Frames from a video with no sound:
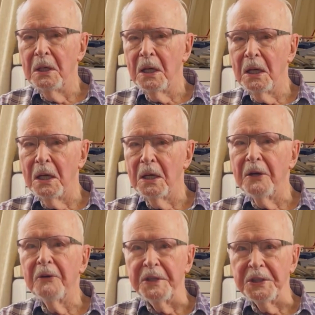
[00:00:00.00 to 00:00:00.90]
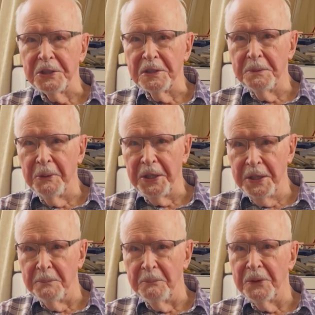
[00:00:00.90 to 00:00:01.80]
eventually
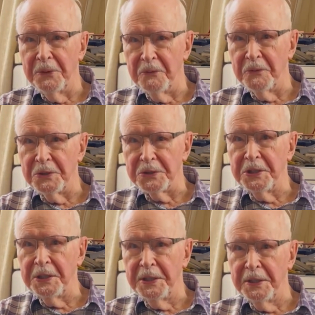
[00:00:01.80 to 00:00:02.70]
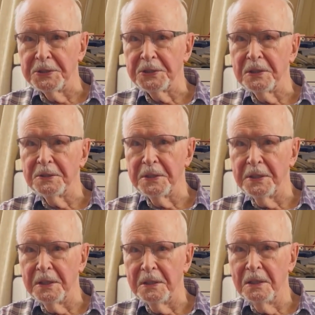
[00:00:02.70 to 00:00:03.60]
became the university counsellor
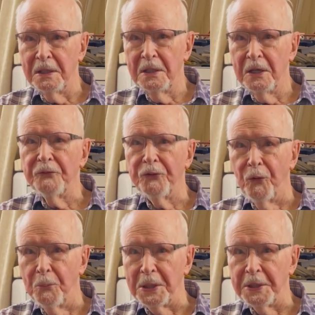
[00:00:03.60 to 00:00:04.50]
there, formally.